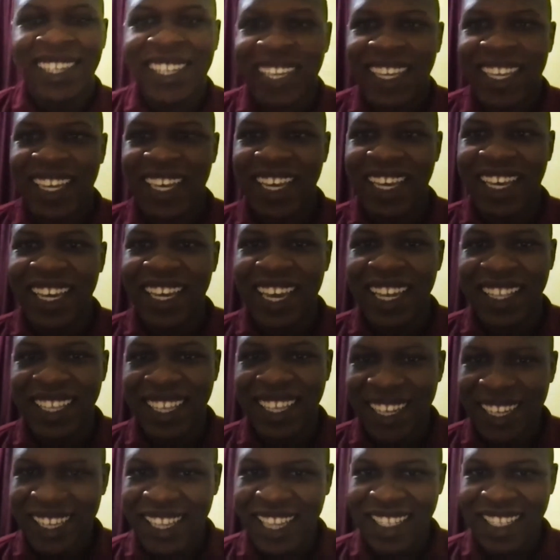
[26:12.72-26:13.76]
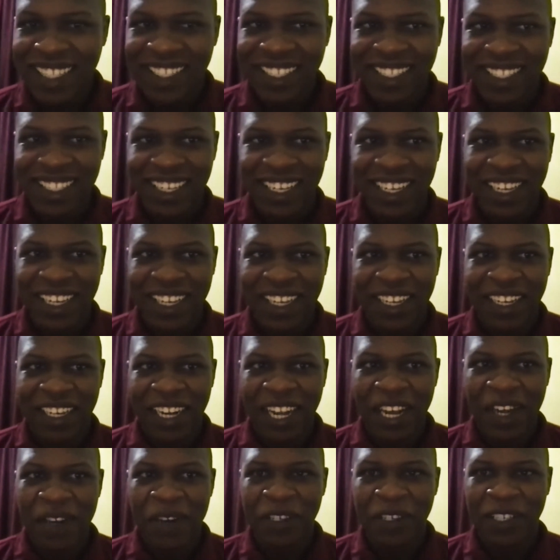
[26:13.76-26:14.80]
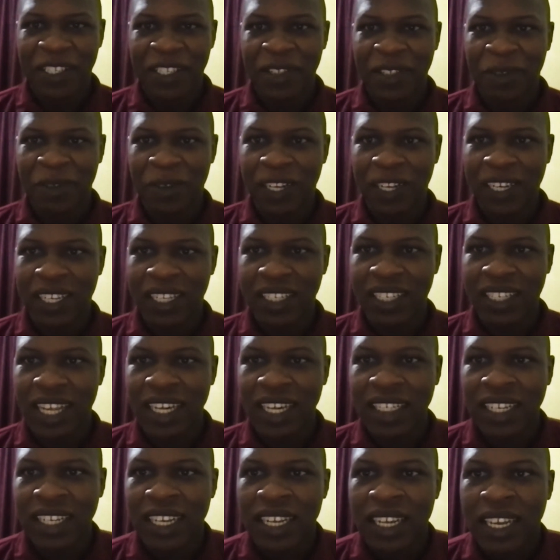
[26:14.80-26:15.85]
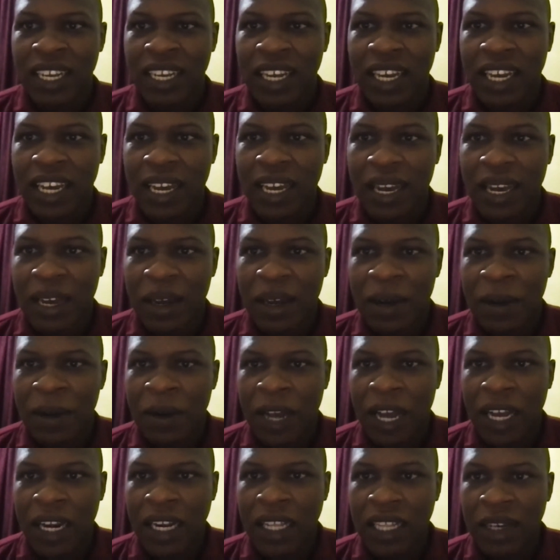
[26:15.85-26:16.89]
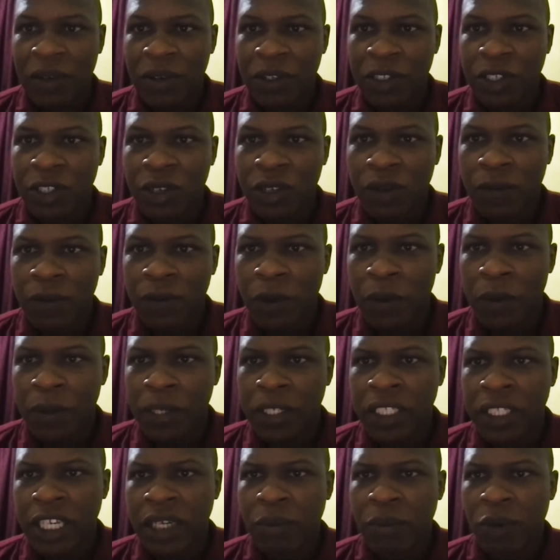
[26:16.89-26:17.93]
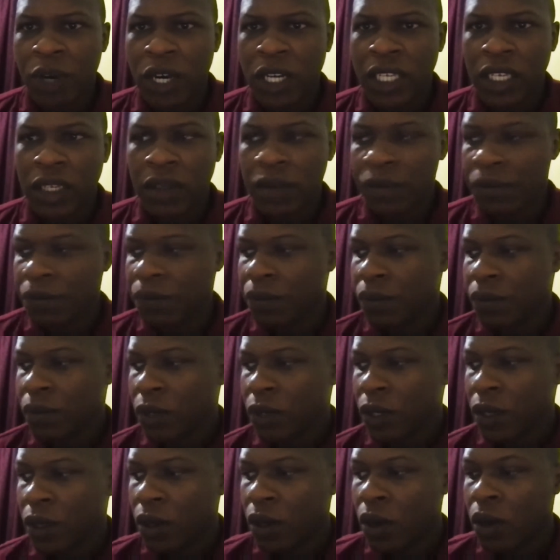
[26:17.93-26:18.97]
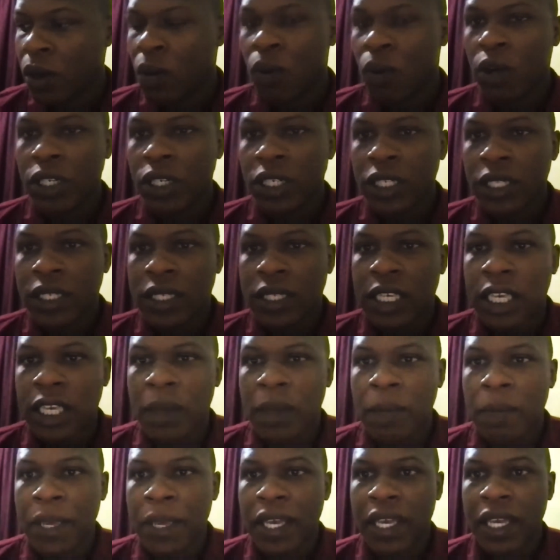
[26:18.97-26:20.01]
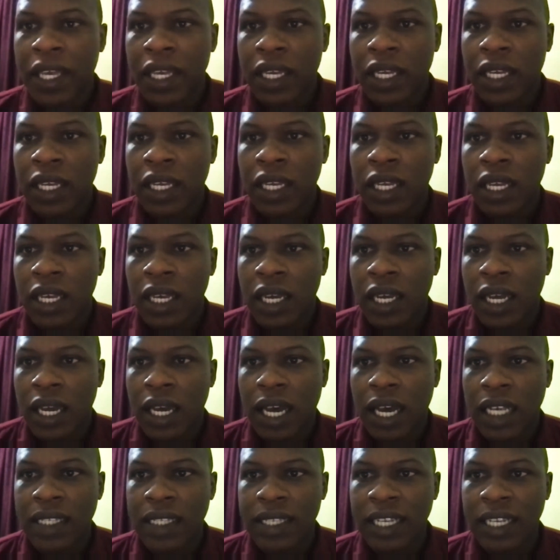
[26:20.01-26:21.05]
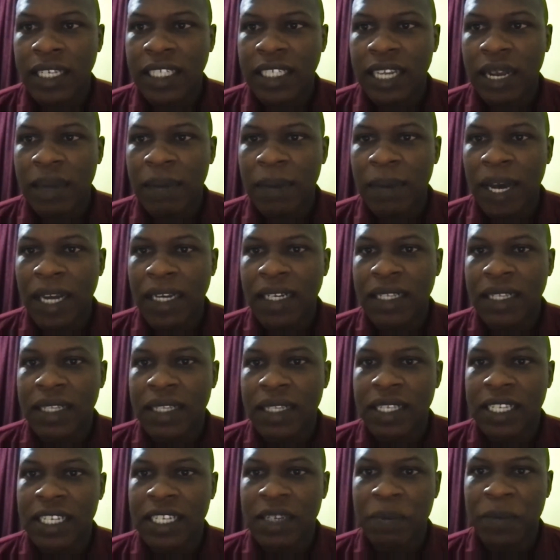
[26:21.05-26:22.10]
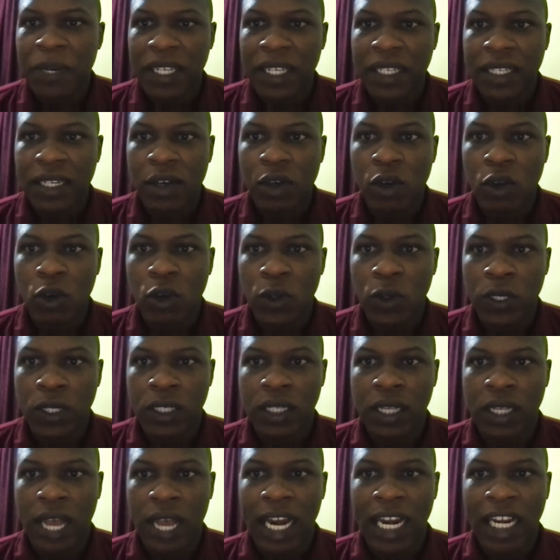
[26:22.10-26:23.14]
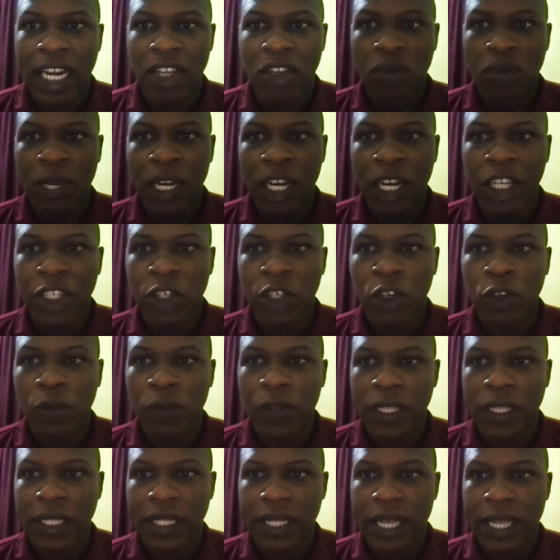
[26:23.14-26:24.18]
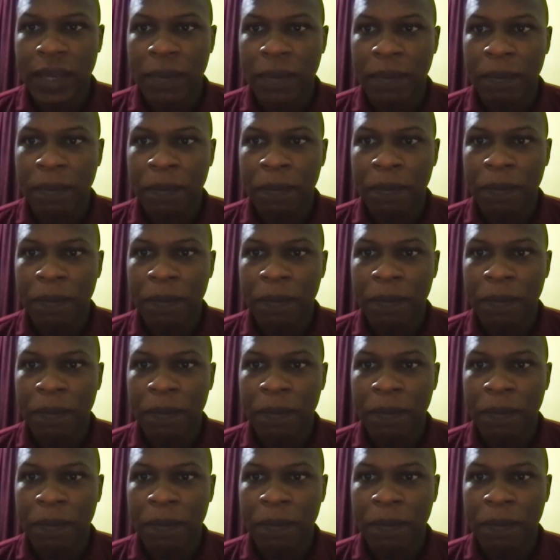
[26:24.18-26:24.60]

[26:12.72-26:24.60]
I think that is now easy to understand. Another question from Richard Mwangi. What is keeping Centum at these depressed lows? An accumulation of the same,